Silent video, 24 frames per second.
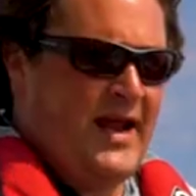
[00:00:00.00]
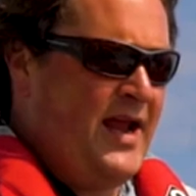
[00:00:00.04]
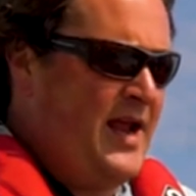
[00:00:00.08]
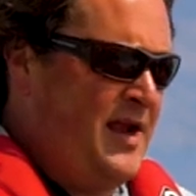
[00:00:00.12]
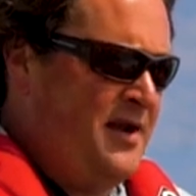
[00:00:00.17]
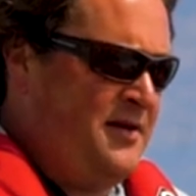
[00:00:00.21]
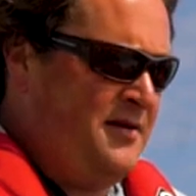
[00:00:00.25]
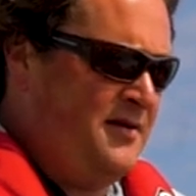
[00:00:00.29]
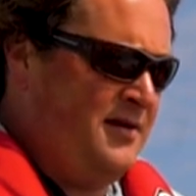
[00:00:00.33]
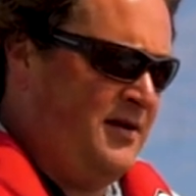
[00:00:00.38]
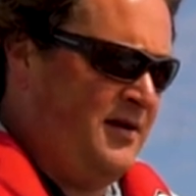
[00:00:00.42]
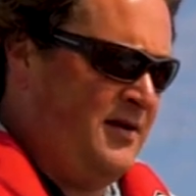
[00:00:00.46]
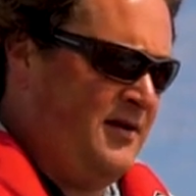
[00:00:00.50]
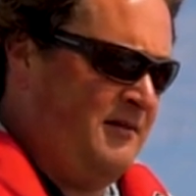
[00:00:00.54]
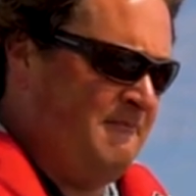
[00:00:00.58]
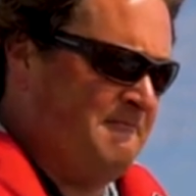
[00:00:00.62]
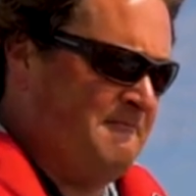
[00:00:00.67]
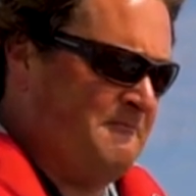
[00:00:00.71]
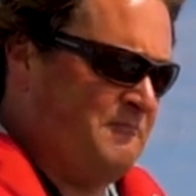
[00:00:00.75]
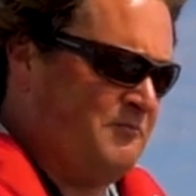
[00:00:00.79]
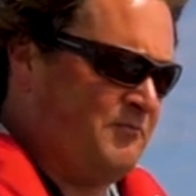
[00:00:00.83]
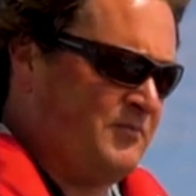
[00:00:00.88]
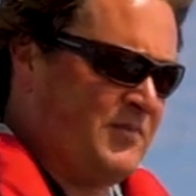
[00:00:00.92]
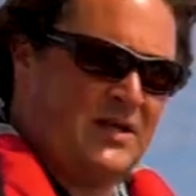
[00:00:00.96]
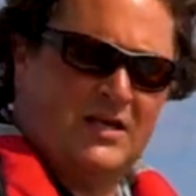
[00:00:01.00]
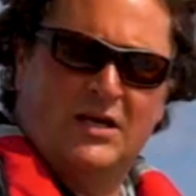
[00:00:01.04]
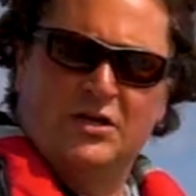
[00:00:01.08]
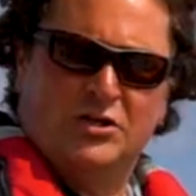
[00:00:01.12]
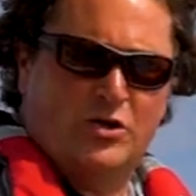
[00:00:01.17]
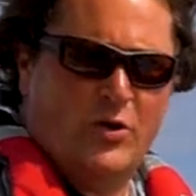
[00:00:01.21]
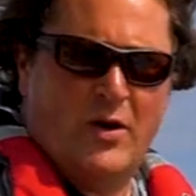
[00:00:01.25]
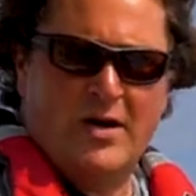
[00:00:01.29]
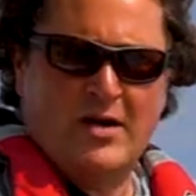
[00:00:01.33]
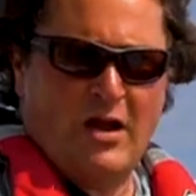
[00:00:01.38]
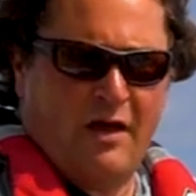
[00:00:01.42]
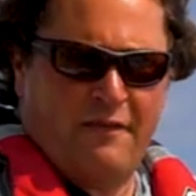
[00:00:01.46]
it in.
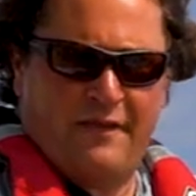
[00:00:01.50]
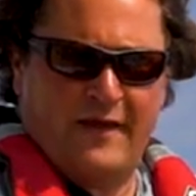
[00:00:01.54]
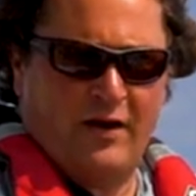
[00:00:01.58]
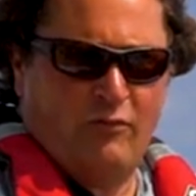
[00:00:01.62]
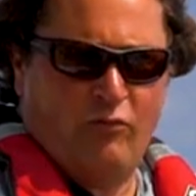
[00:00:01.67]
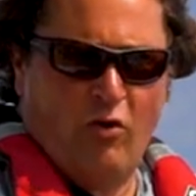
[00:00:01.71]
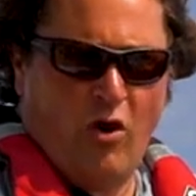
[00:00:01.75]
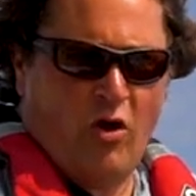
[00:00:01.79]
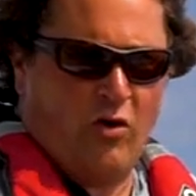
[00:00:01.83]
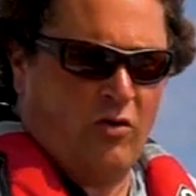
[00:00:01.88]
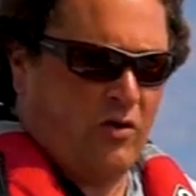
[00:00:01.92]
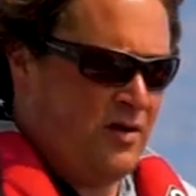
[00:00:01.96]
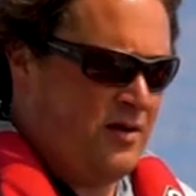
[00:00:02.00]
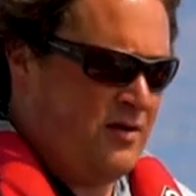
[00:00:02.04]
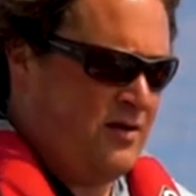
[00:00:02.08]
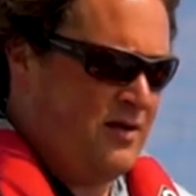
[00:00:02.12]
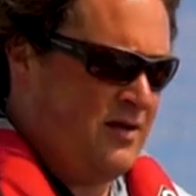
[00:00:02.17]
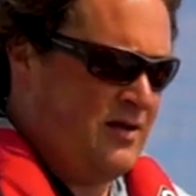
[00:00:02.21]
You're doing nothing wrong.